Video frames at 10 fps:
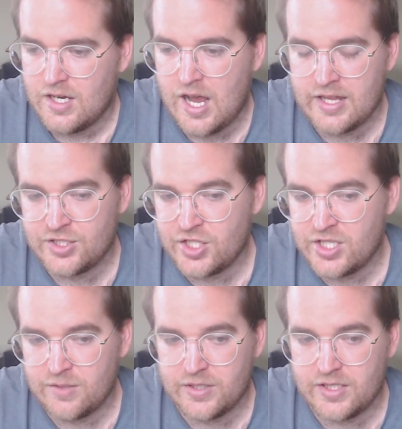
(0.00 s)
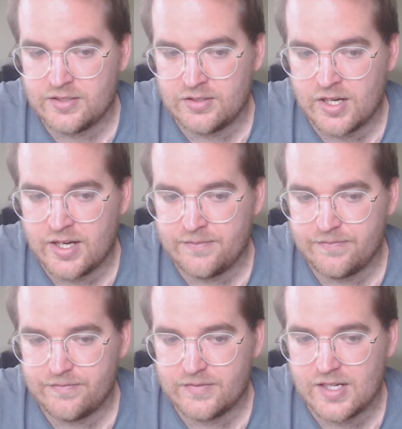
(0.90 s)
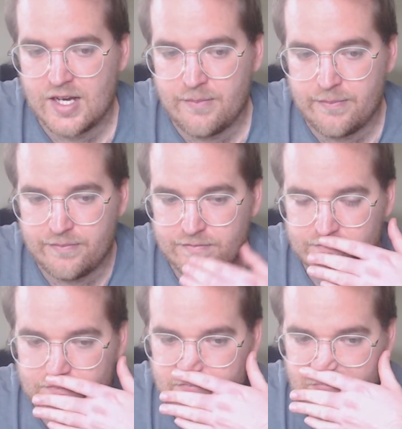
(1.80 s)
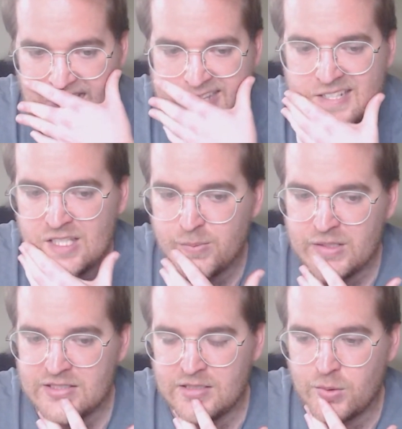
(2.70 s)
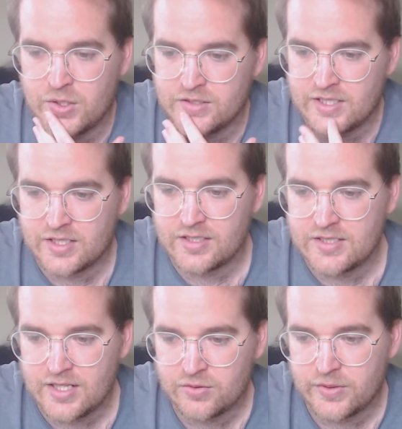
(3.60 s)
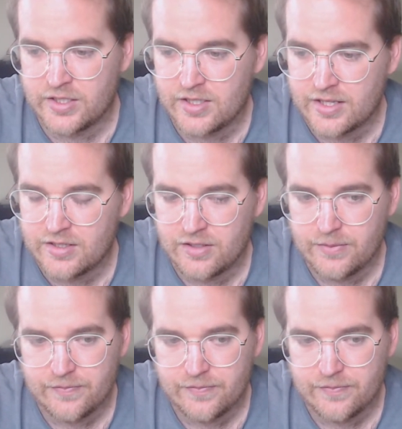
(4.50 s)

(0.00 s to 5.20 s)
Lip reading: I like JJ Pegues a lot. I think he'll be seen more as like a day 3 guy though.